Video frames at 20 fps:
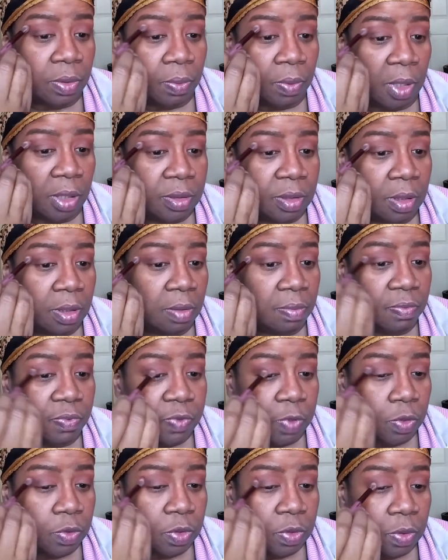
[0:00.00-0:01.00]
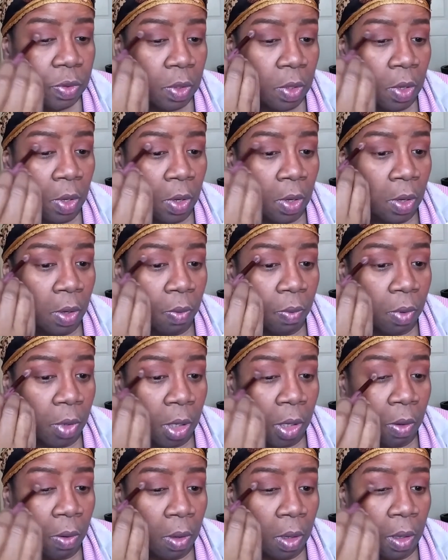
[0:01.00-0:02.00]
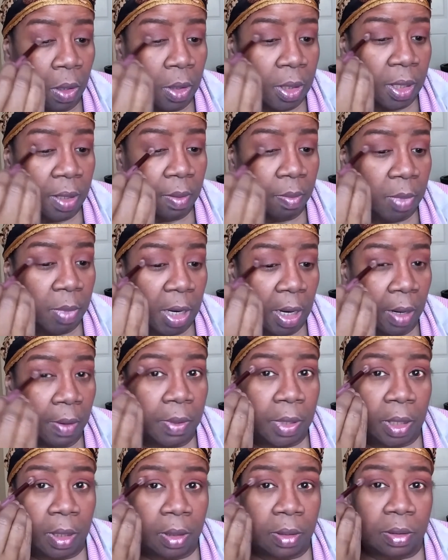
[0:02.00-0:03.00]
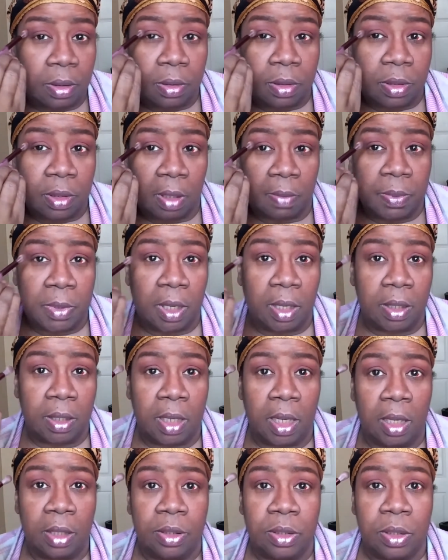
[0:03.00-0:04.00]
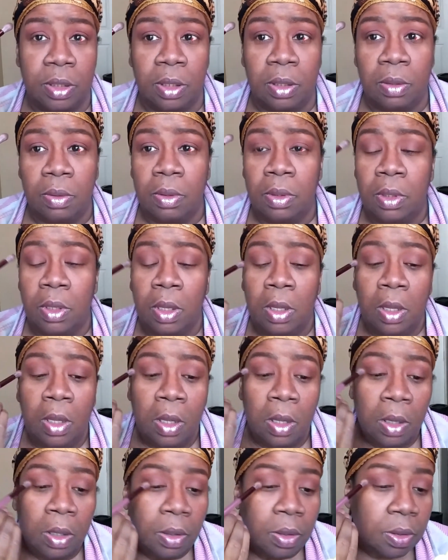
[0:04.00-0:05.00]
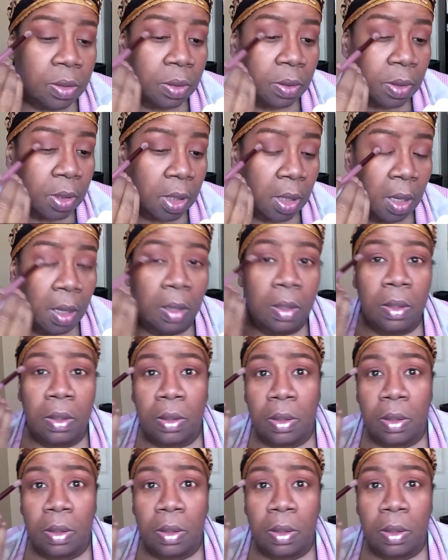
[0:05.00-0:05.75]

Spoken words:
The rest of them folks were grown and married and stuff like that, So yeah.